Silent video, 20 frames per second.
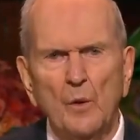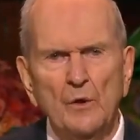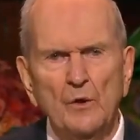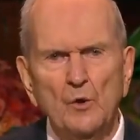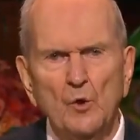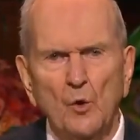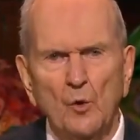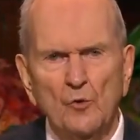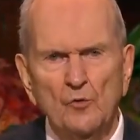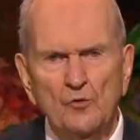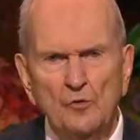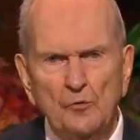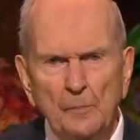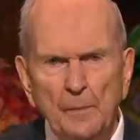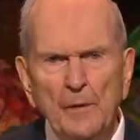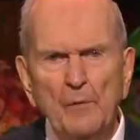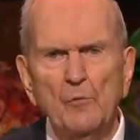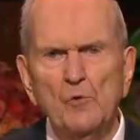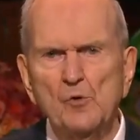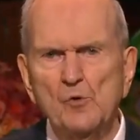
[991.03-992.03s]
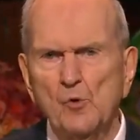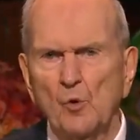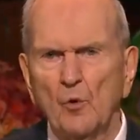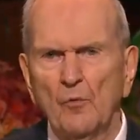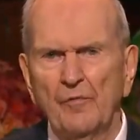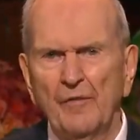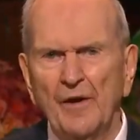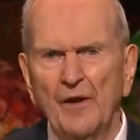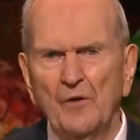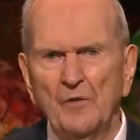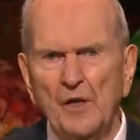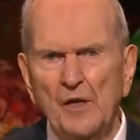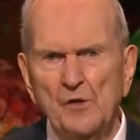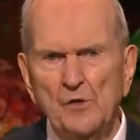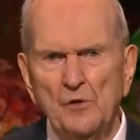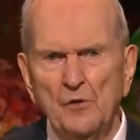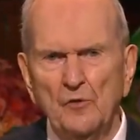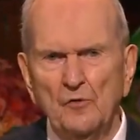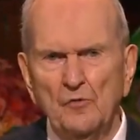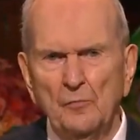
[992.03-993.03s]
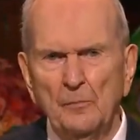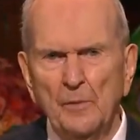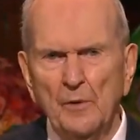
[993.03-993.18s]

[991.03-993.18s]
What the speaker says: when your spiritual foundation is